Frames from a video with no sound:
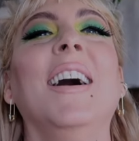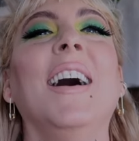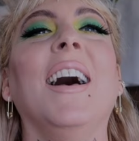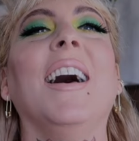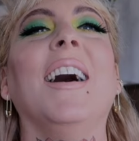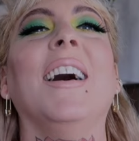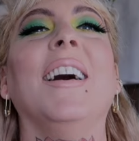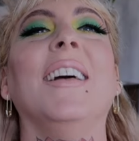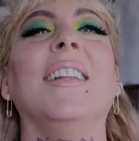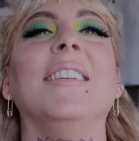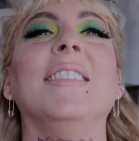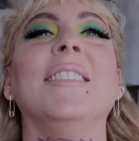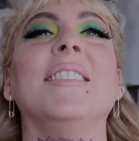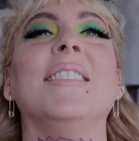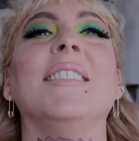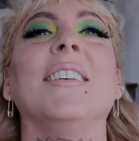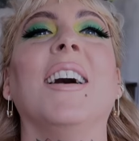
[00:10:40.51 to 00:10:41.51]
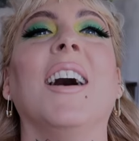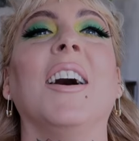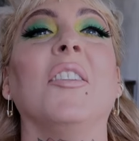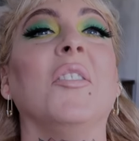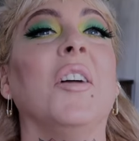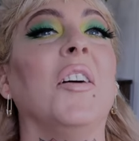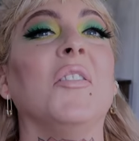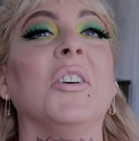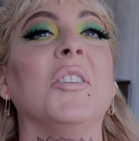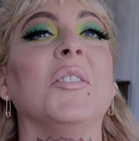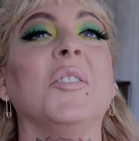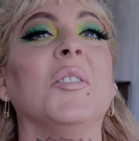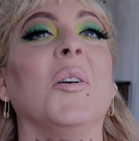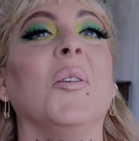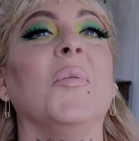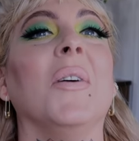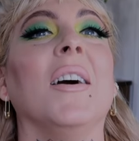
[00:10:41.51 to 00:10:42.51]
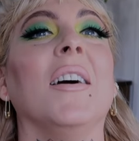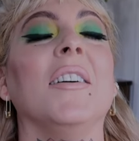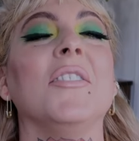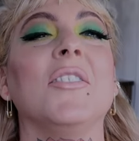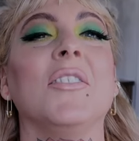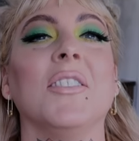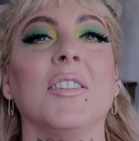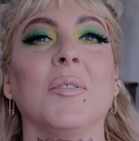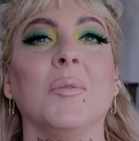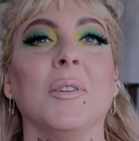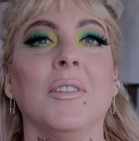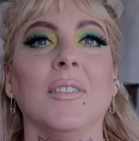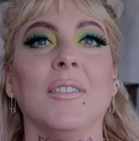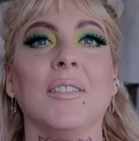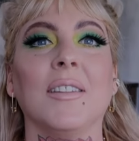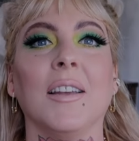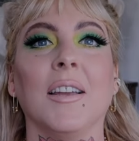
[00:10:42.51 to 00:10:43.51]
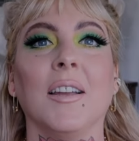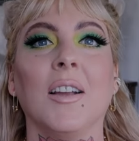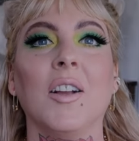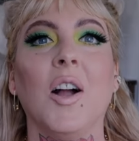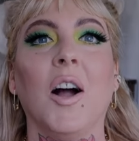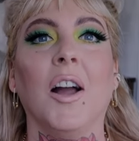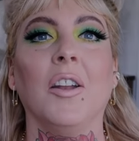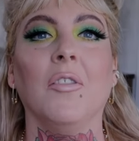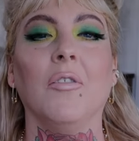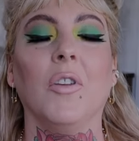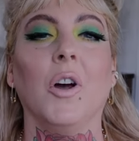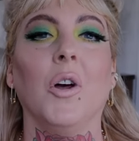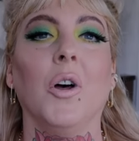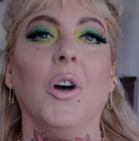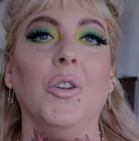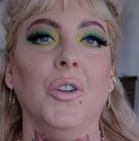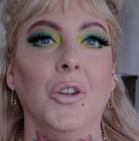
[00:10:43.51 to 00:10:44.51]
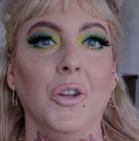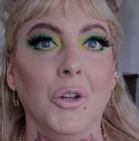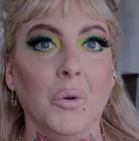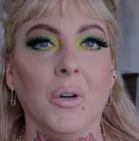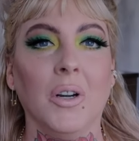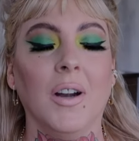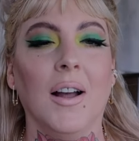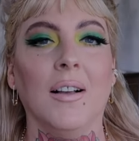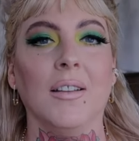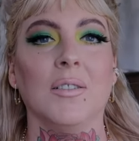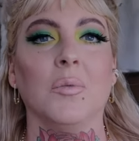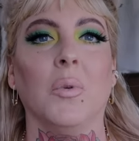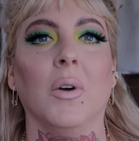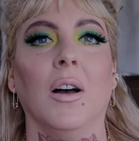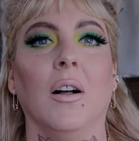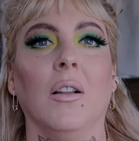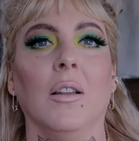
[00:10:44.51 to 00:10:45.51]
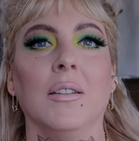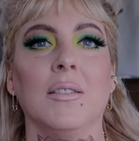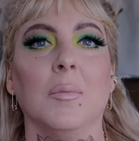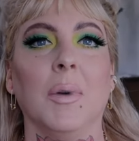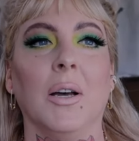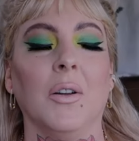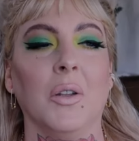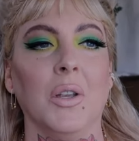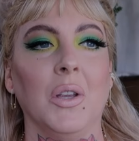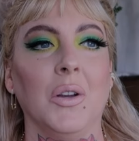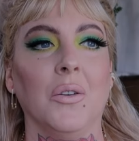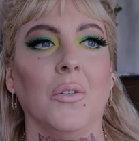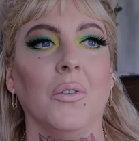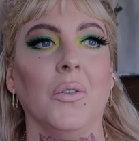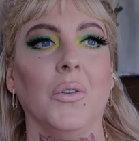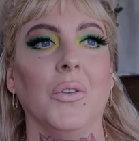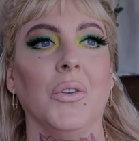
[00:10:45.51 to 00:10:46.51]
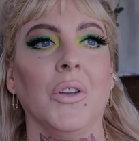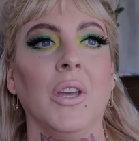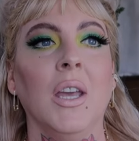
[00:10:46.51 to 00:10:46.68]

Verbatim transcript: and I love it so much. This one is like kind of newer as well. It's about a year old.